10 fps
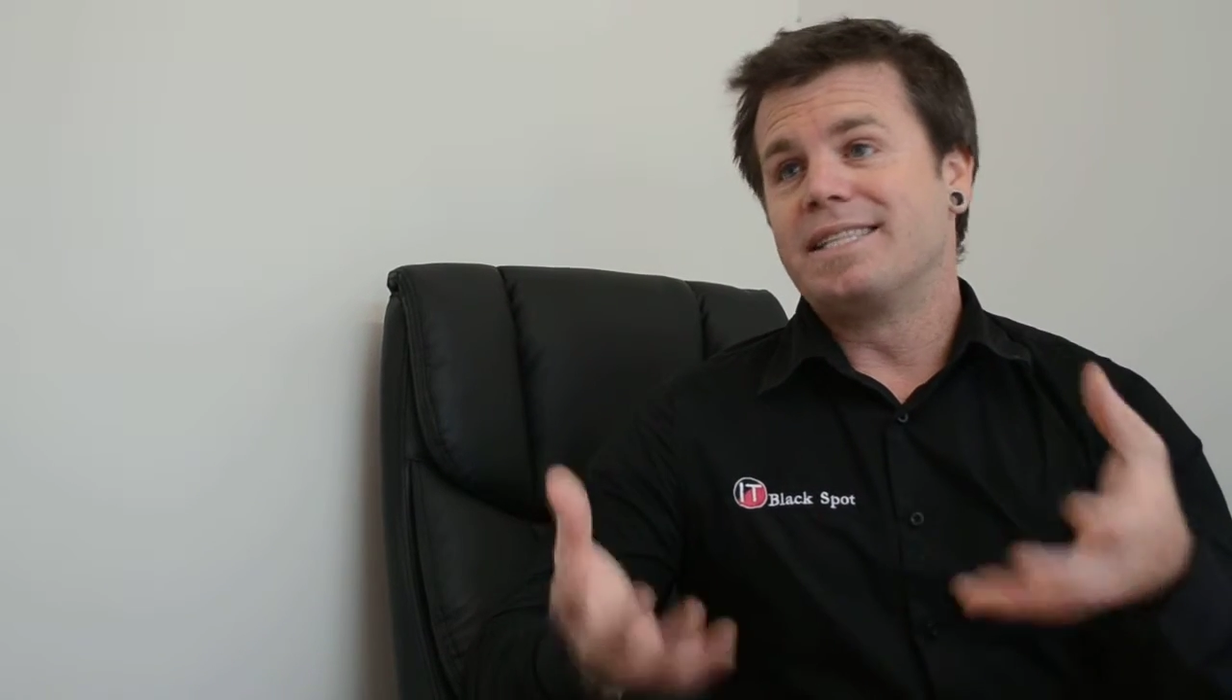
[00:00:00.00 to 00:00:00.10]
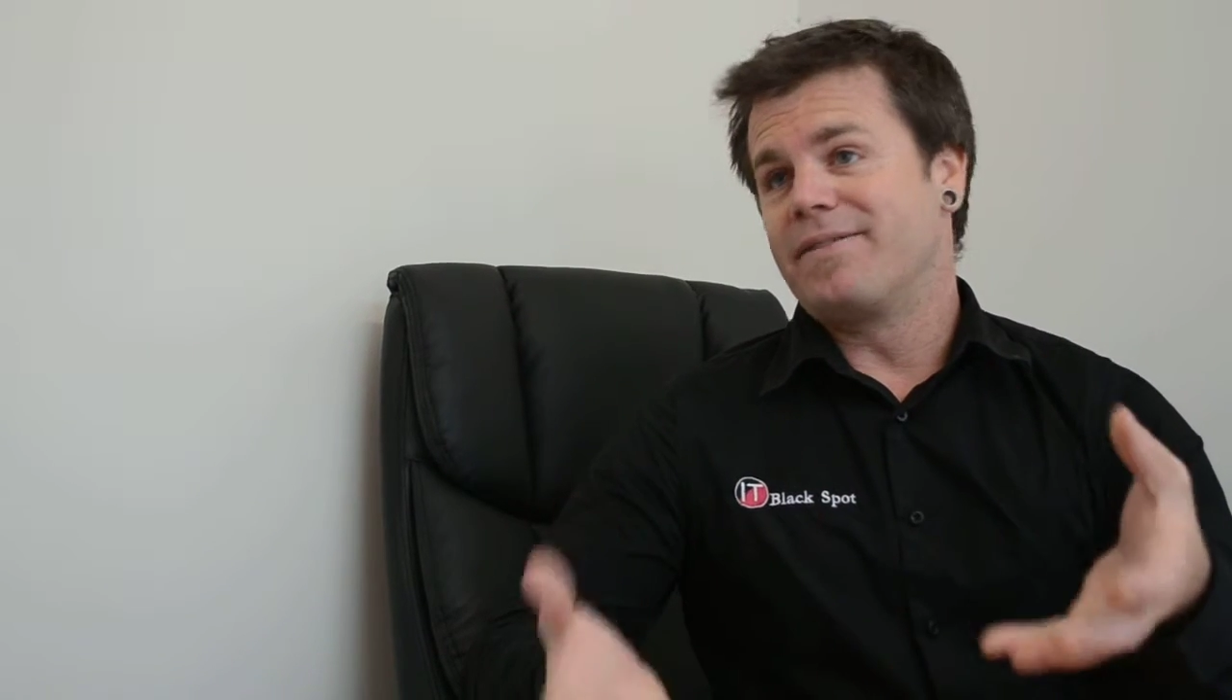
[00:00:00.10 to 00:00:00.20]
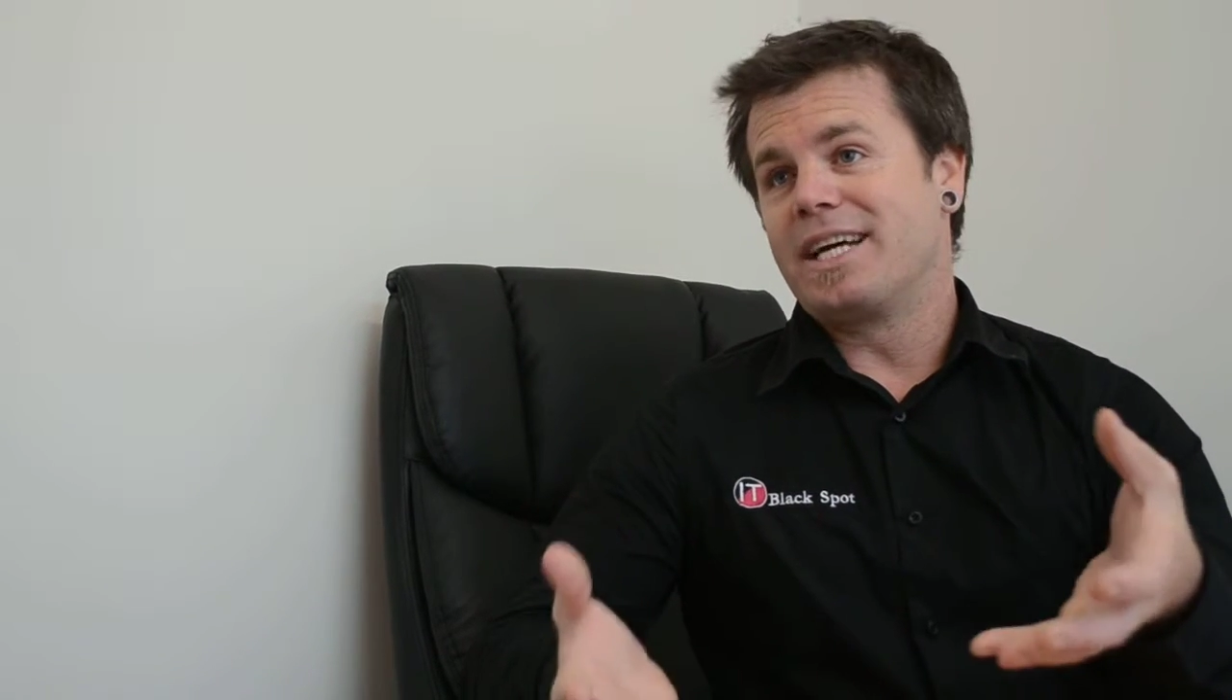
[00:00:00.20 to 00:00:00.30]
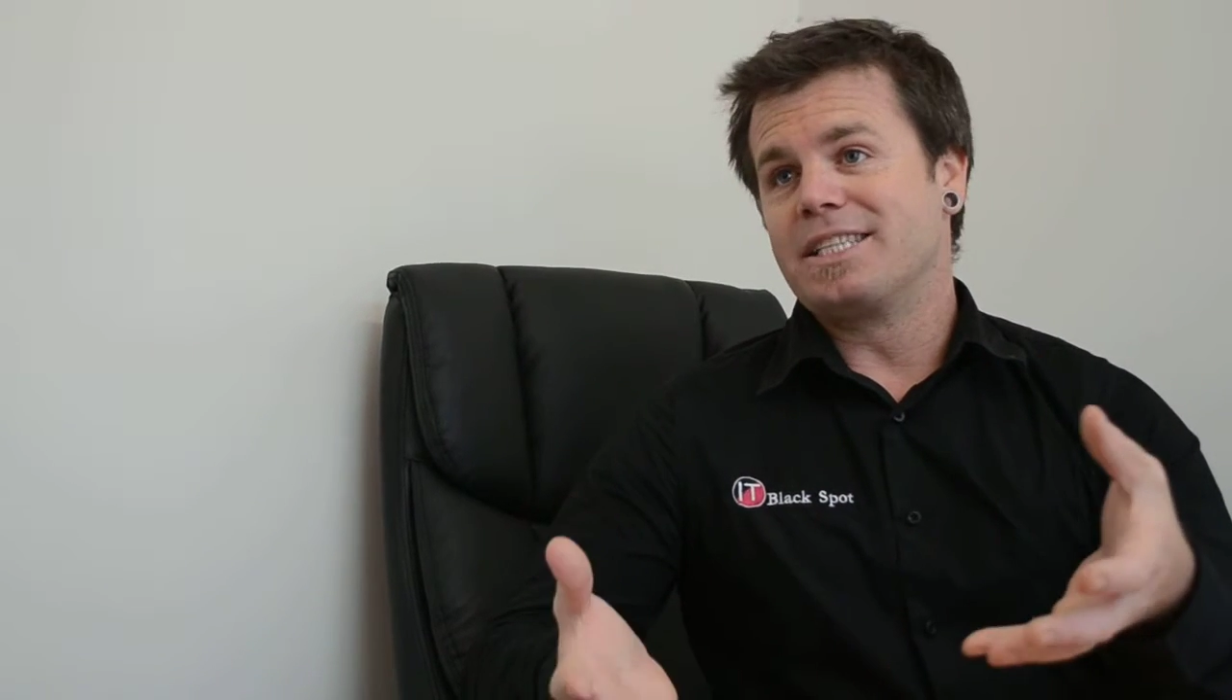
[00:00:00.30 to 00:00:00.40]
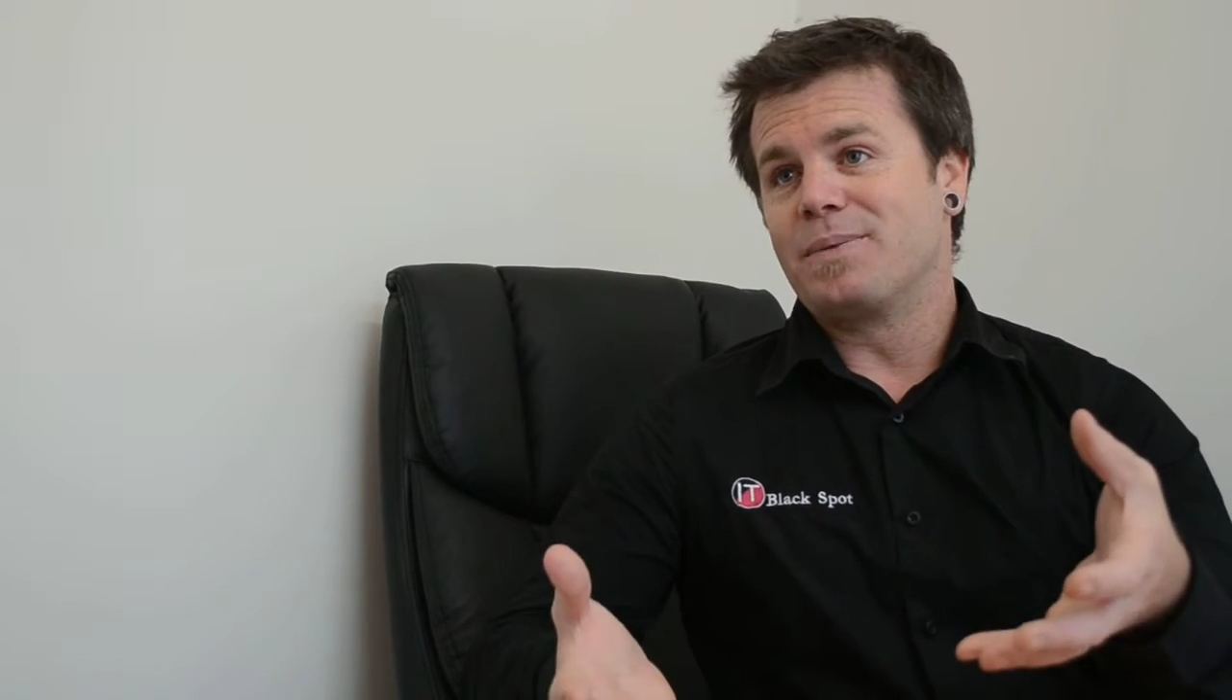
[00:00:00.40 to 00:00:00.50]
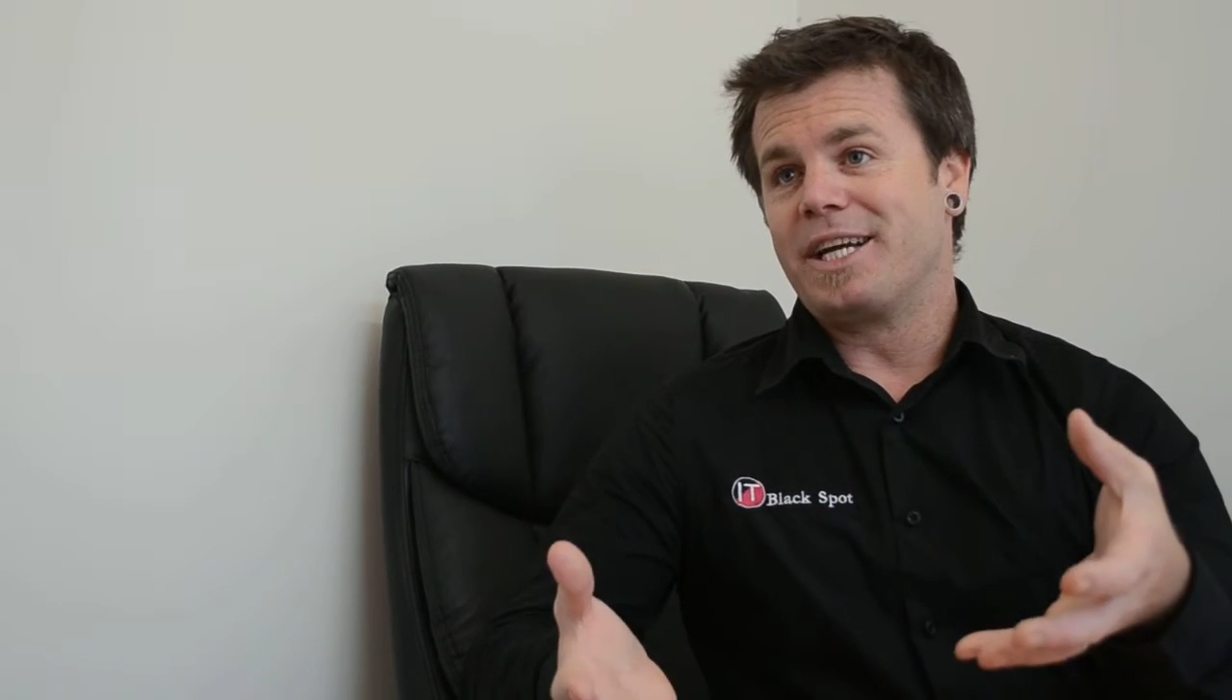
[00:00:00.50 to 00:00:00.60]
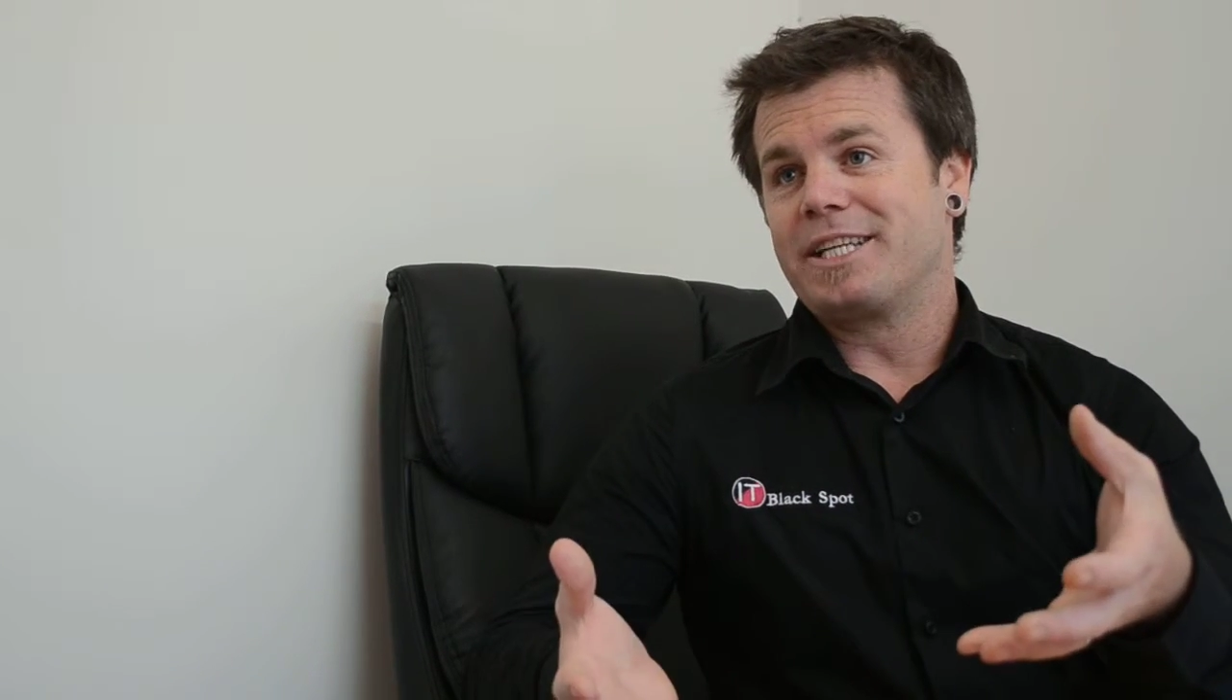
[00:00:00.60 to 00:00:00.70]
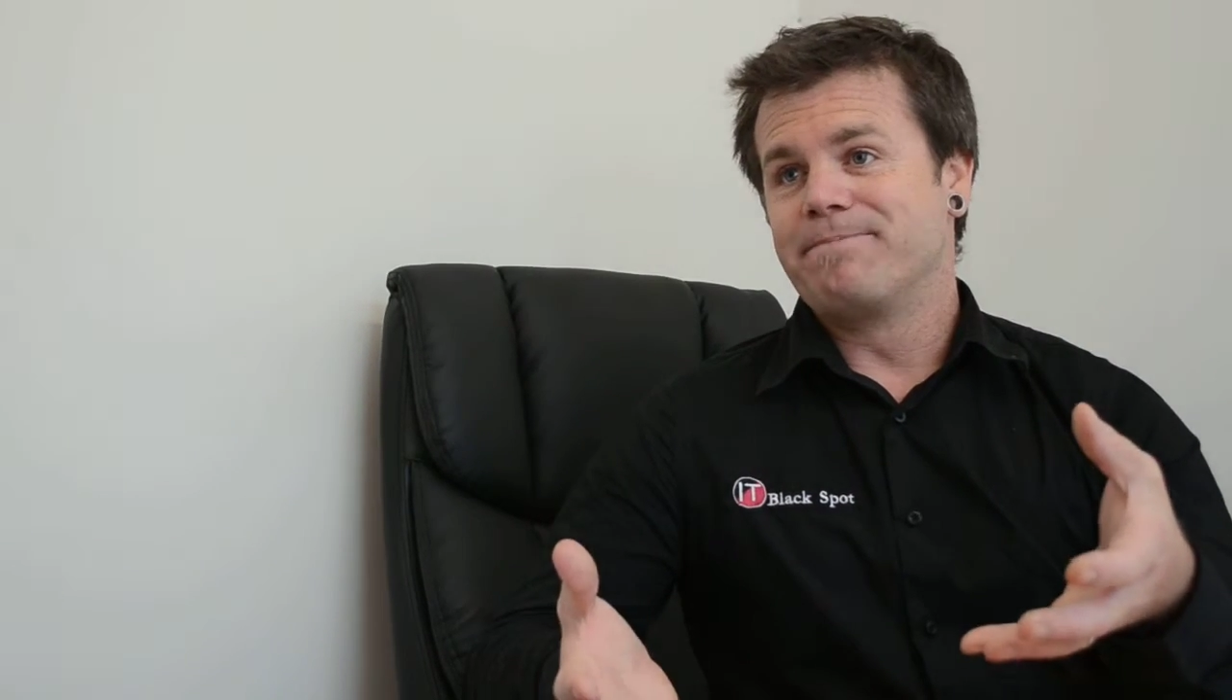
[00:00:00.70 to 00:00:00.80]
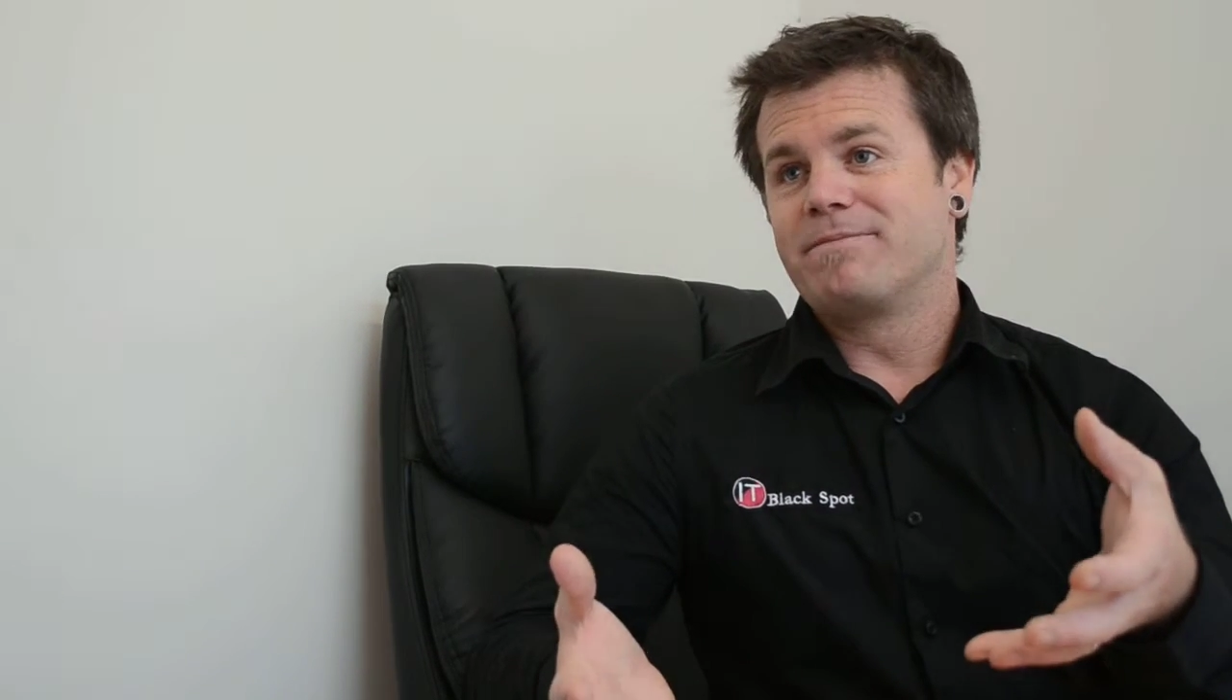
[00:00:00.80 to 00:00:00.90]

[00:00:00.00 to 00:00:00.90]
7 days a week.